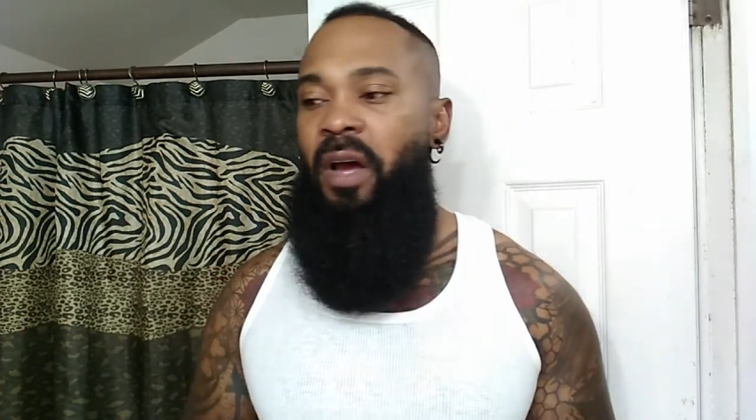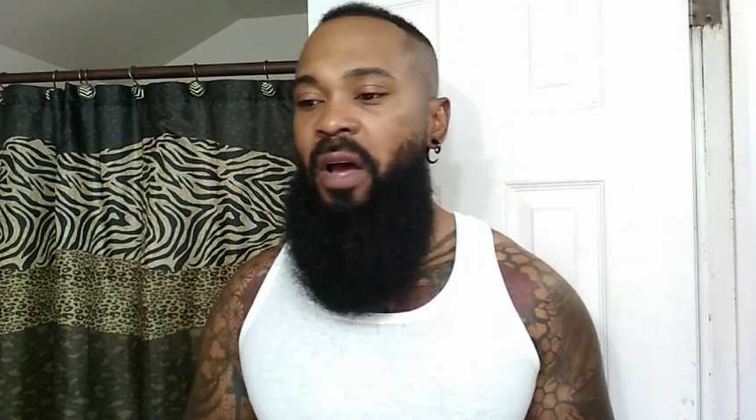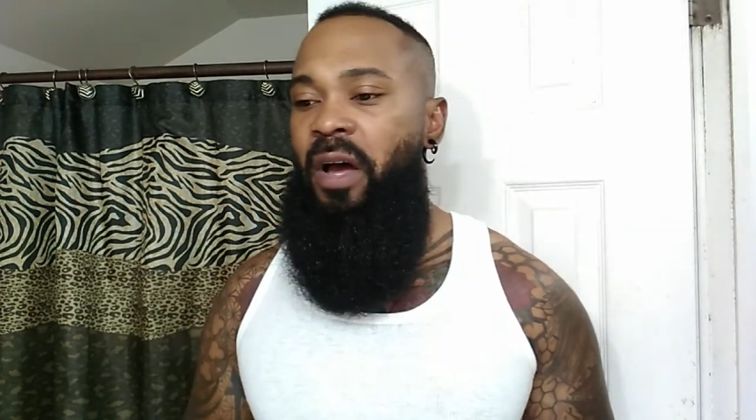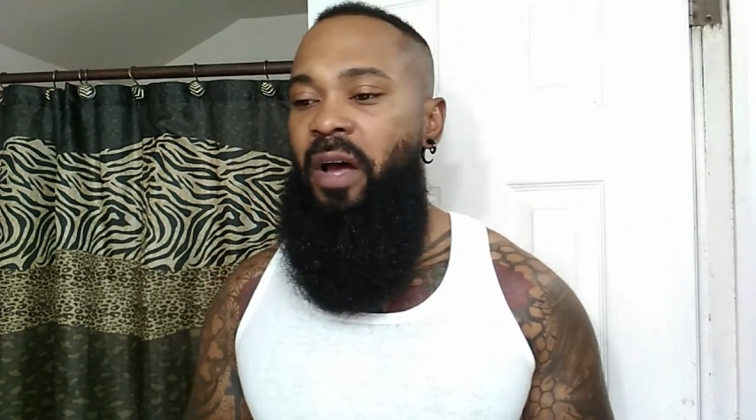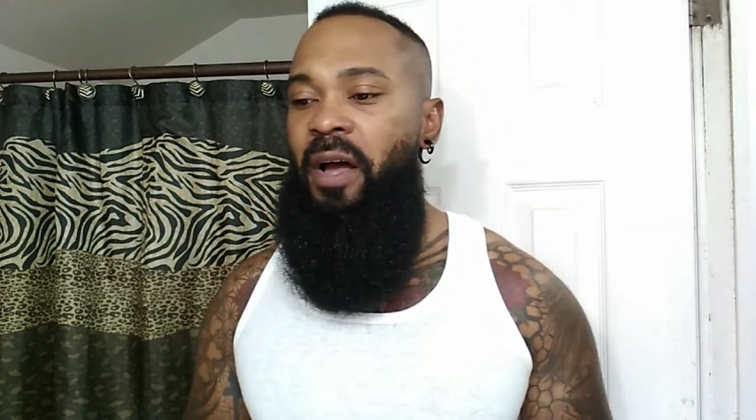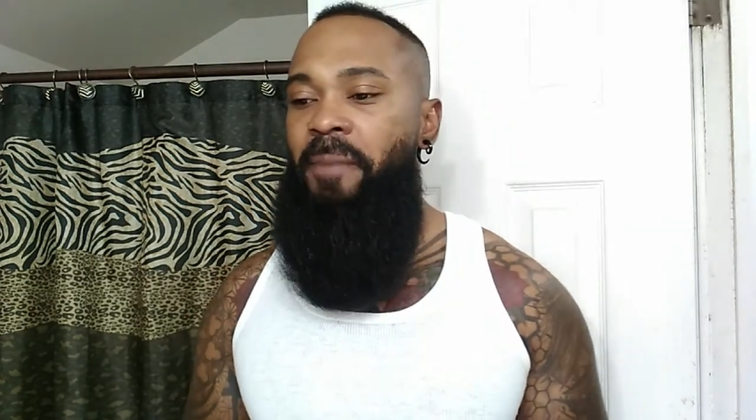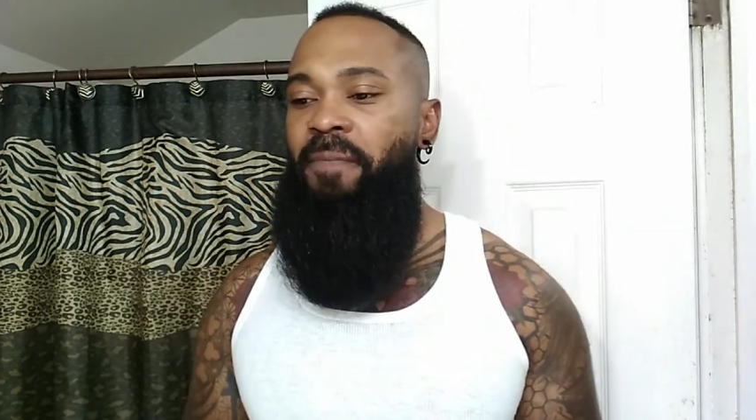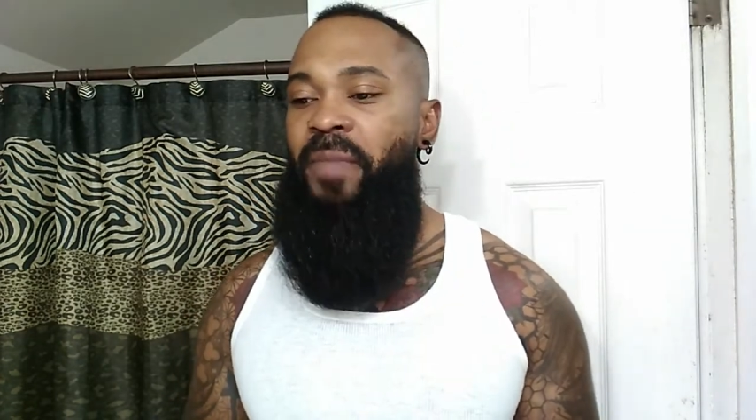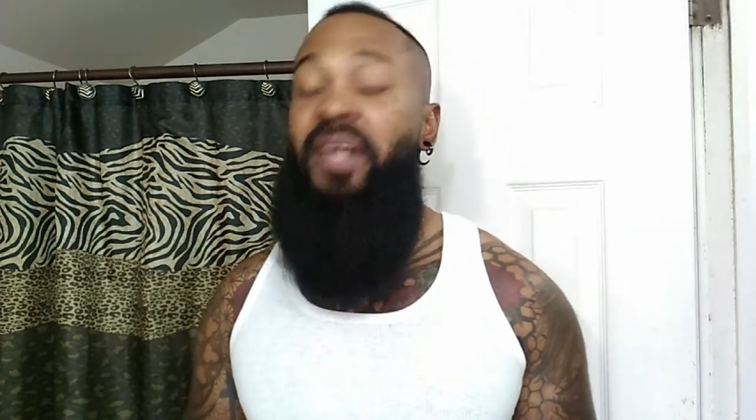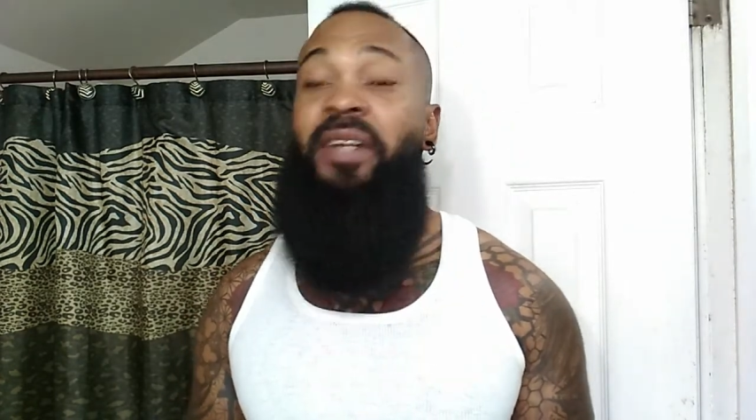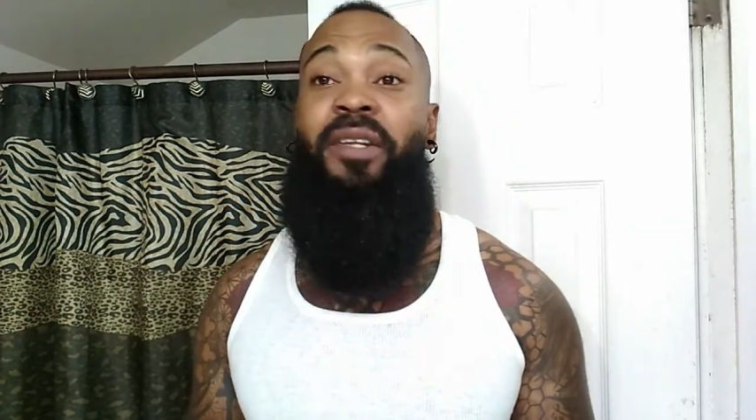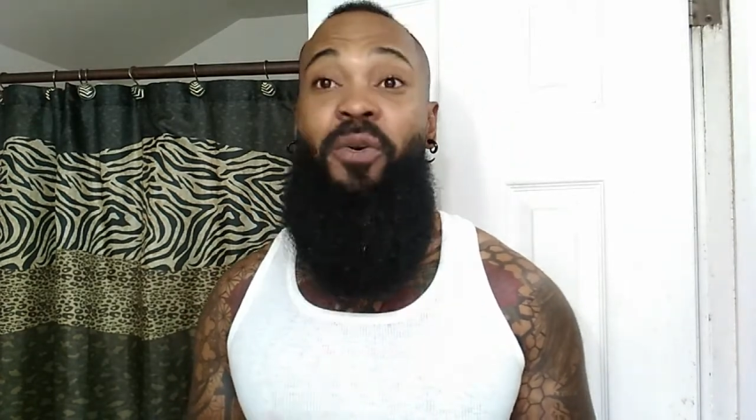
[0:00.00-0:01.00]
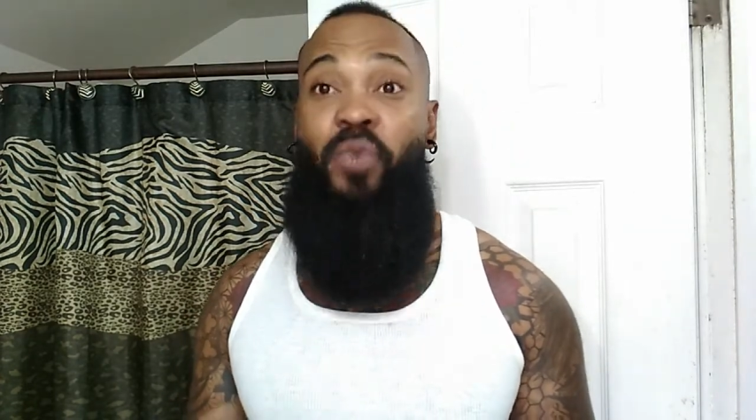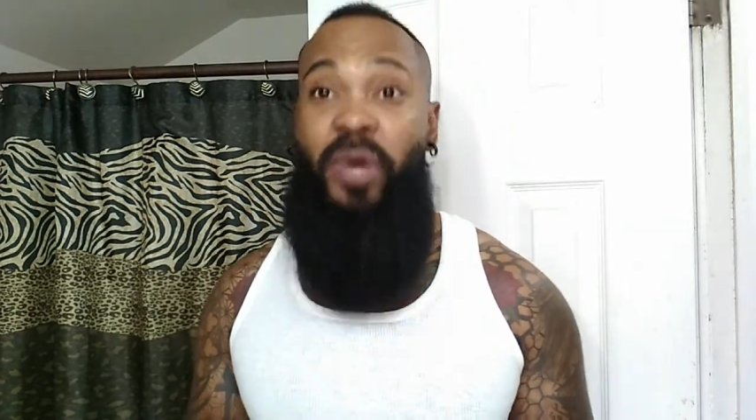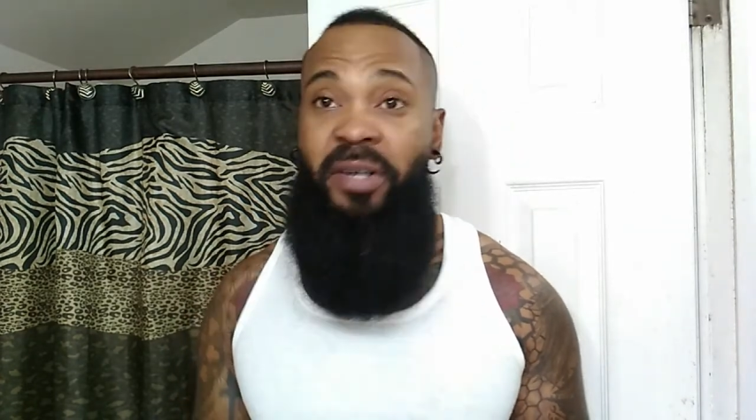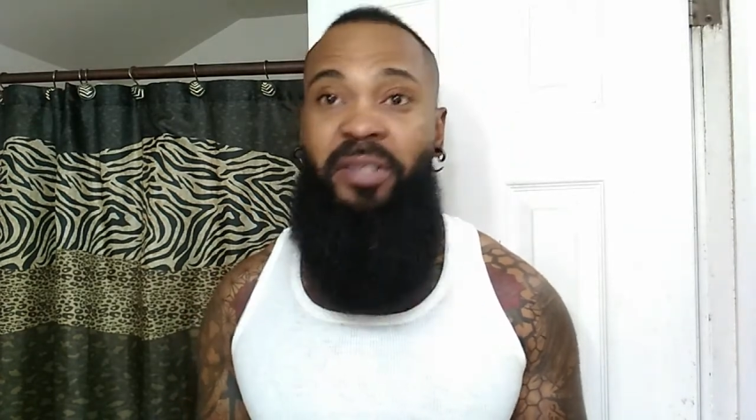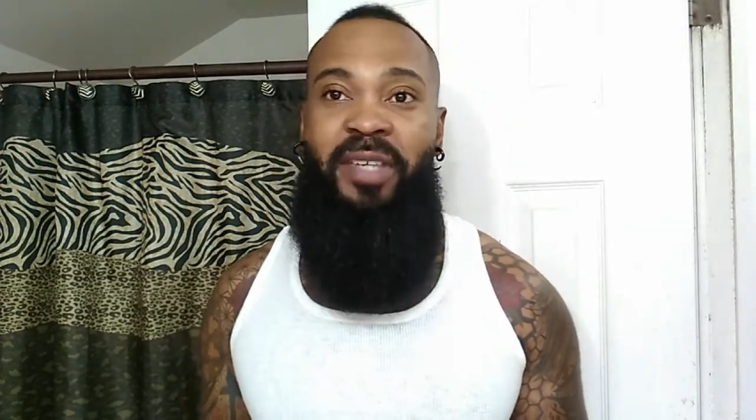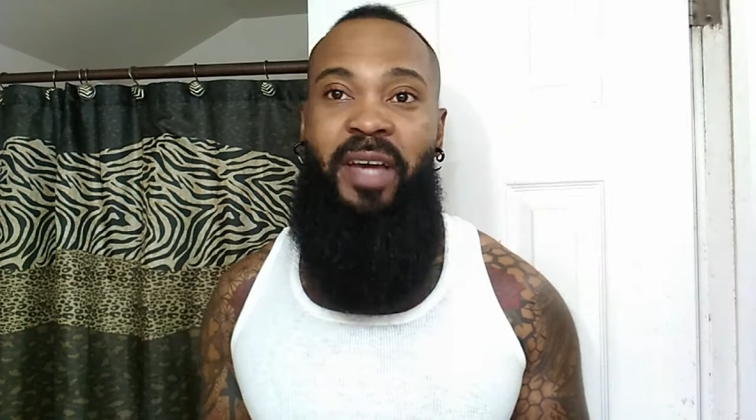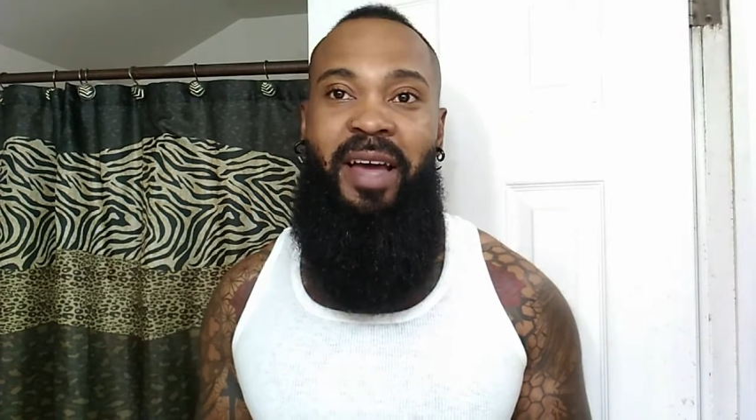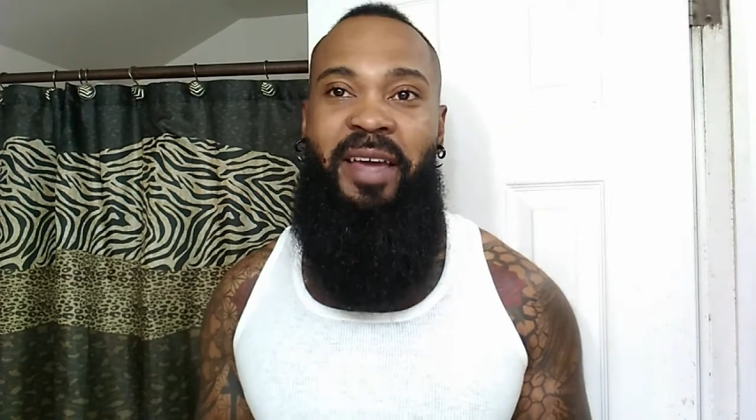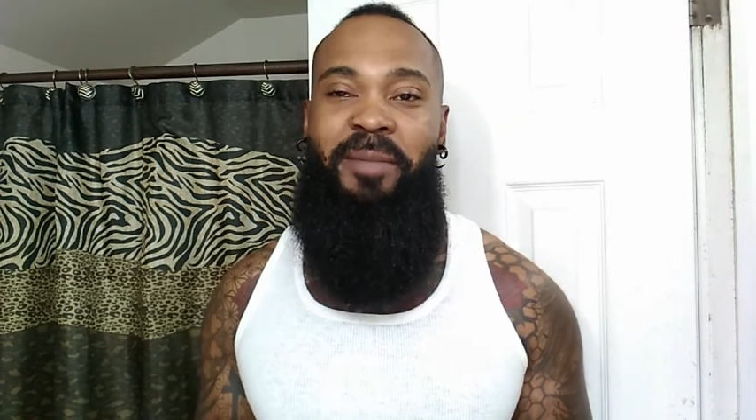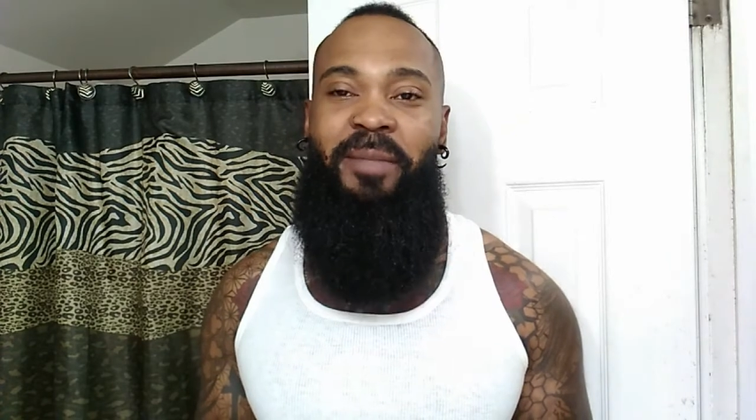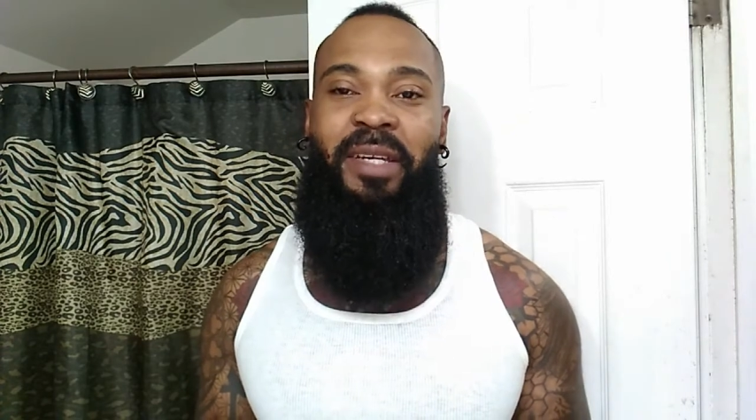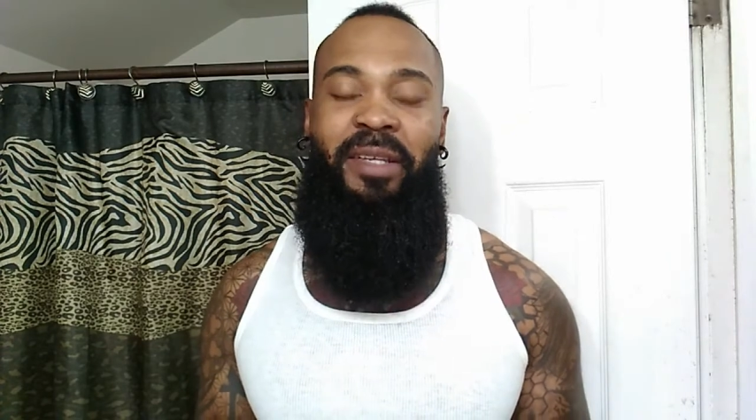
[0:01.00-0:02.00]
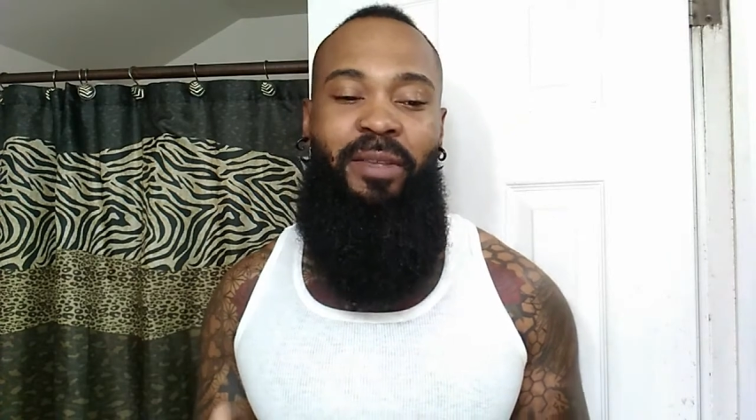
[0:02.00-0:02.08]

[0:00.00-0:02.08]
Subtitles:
And in the wintertime,